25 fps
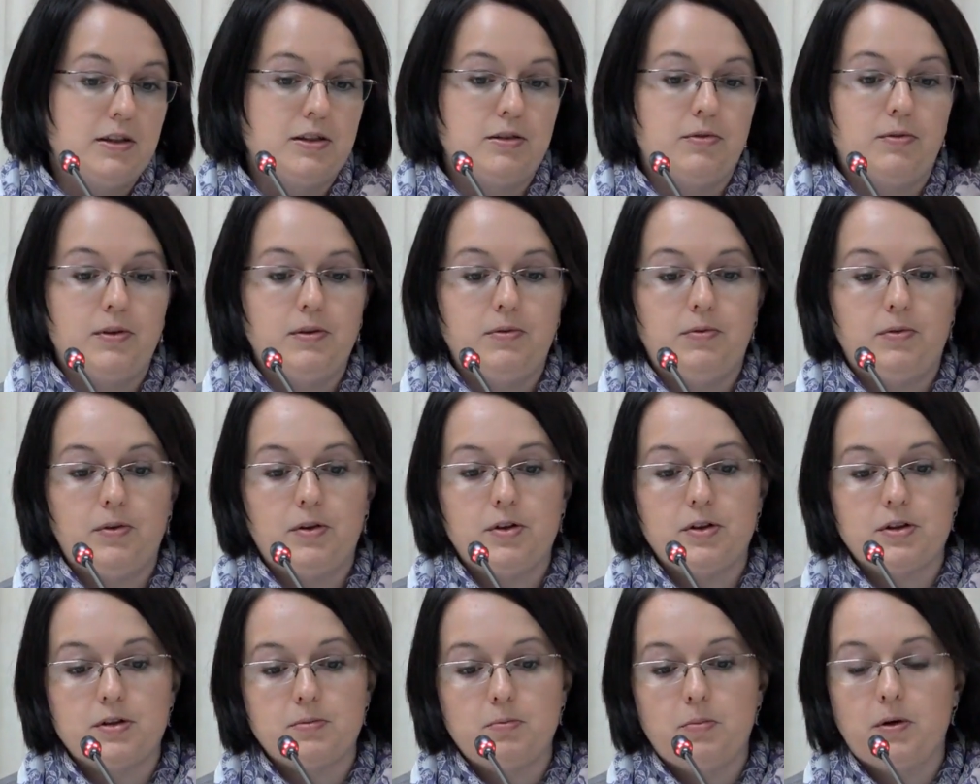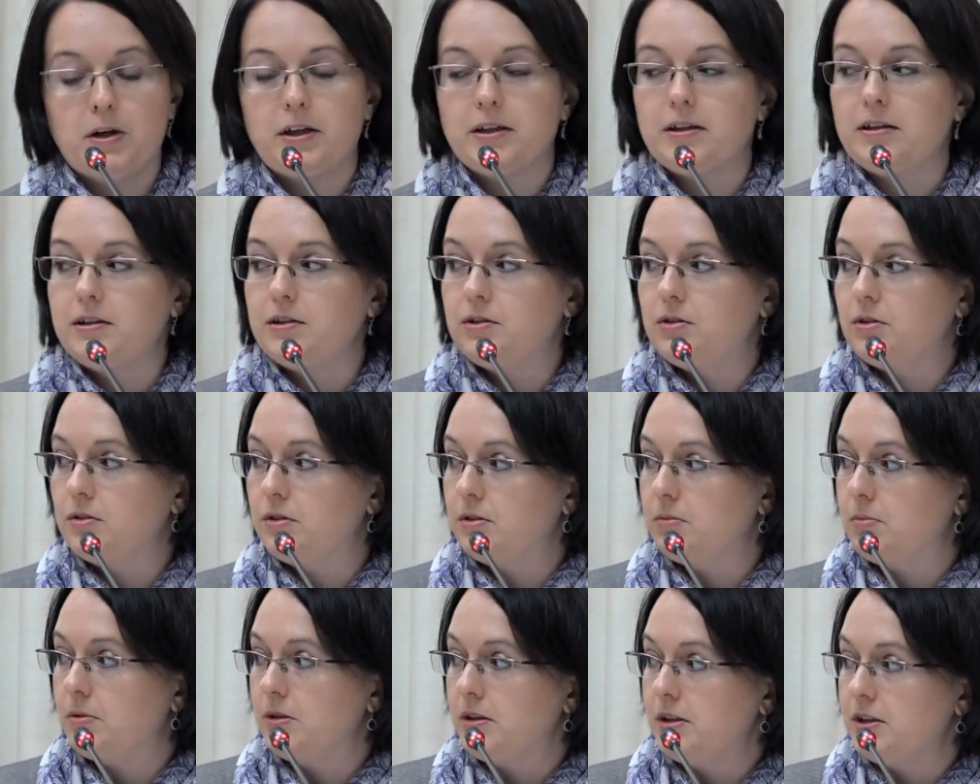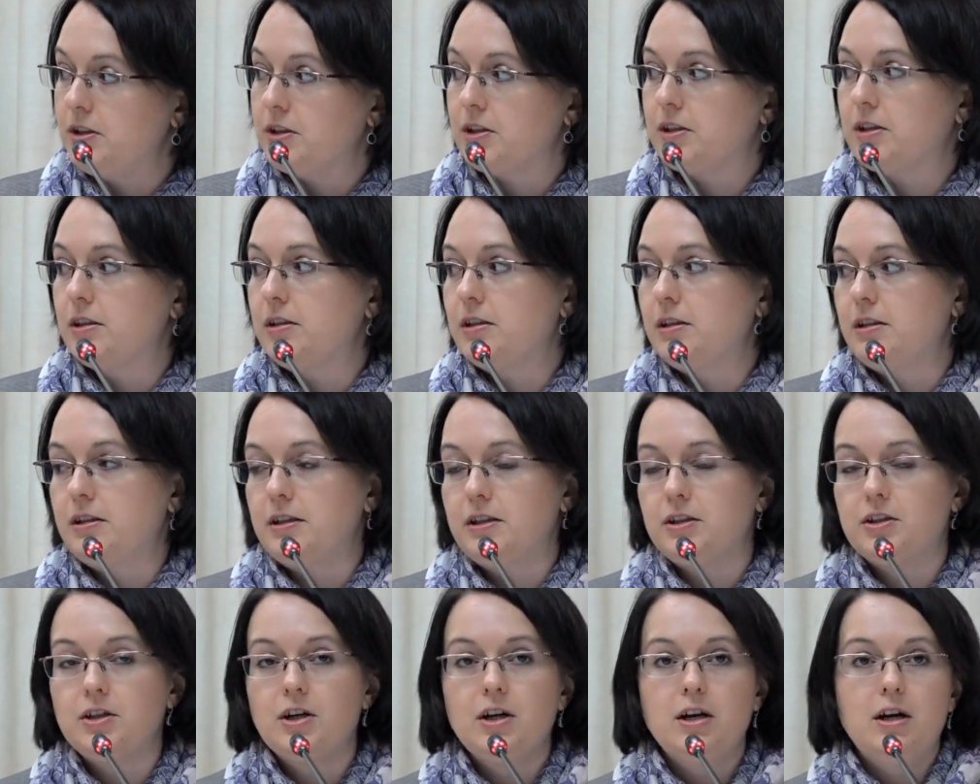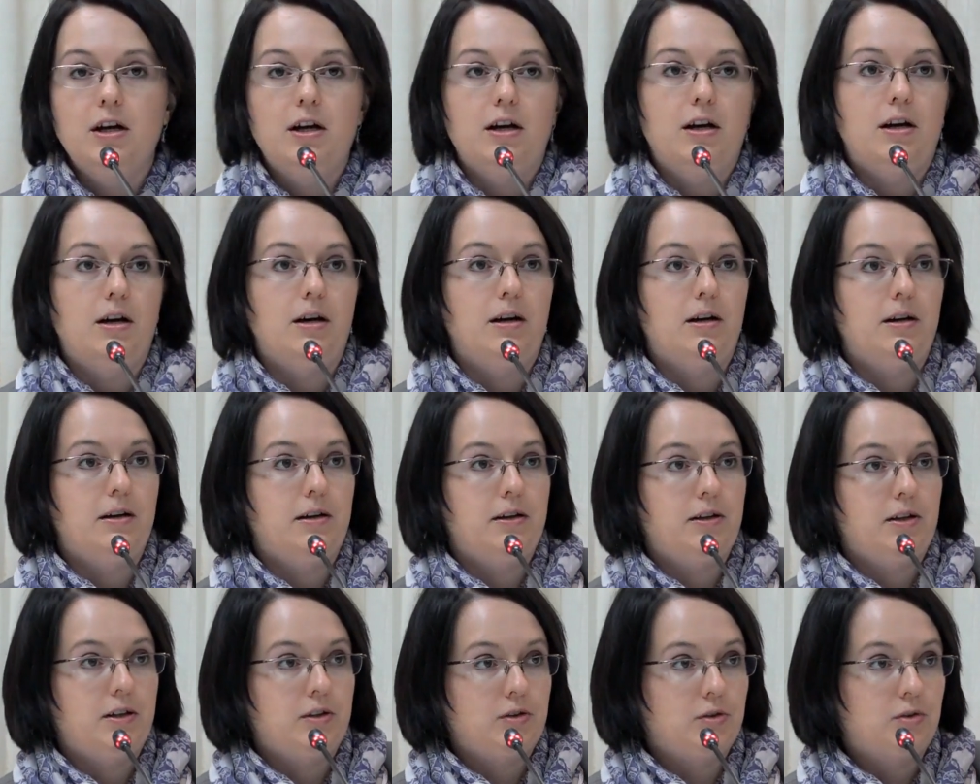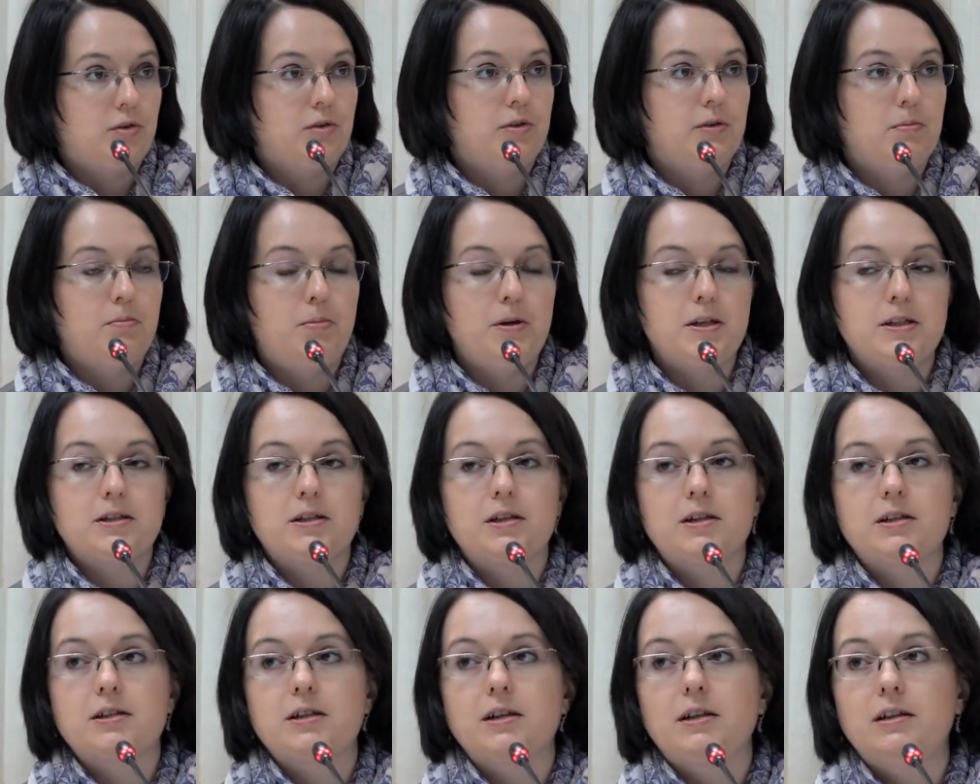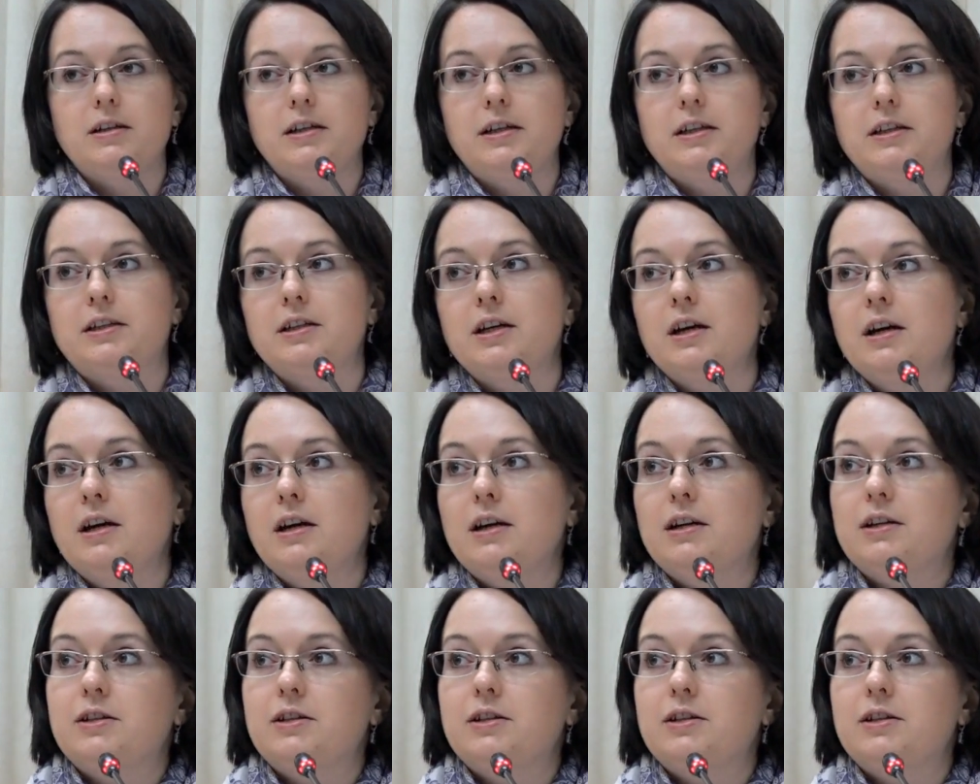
this refers partly to the political elite and to the business elite.